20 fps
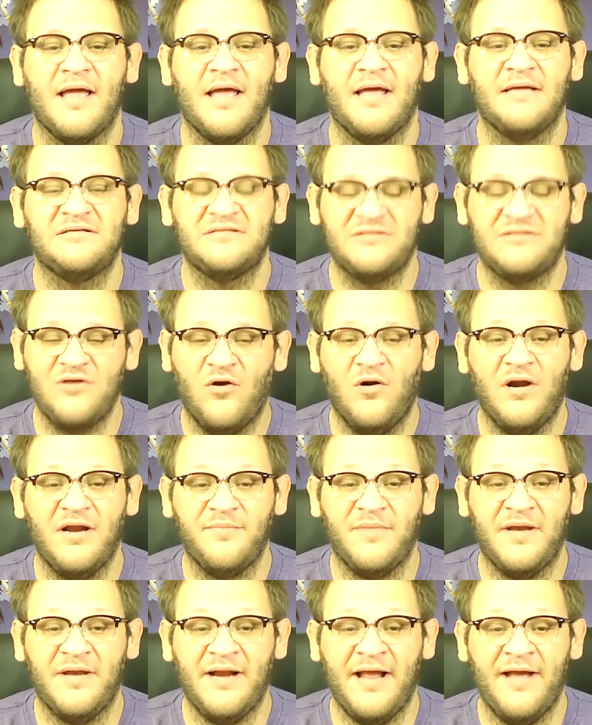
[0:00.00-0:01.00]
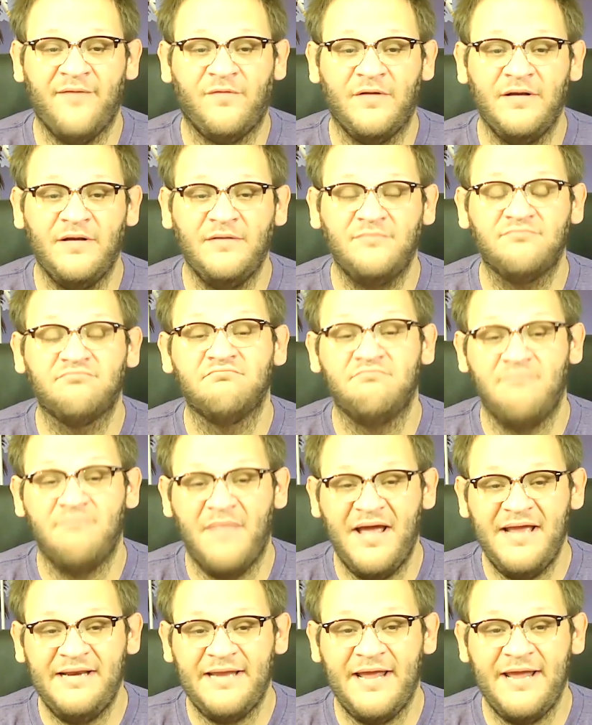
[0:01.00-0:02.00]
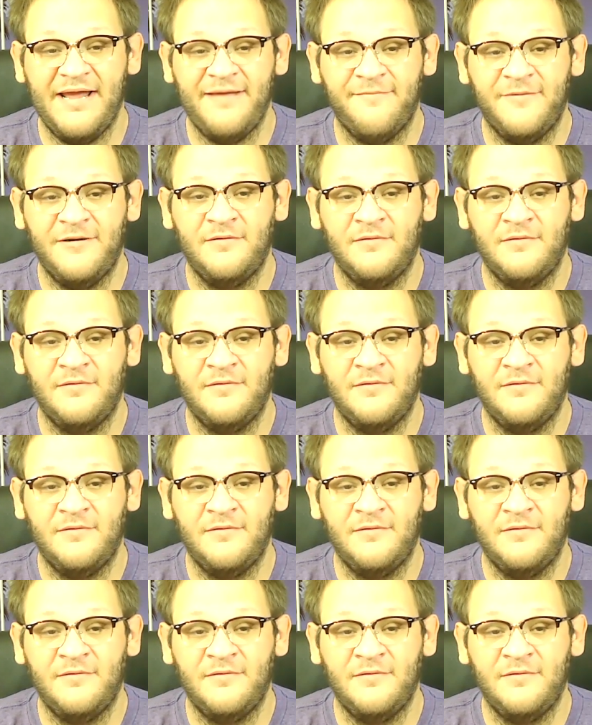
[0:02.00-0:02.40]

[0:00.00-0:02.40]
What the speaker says: starring Ben Affleck, Matt Damon,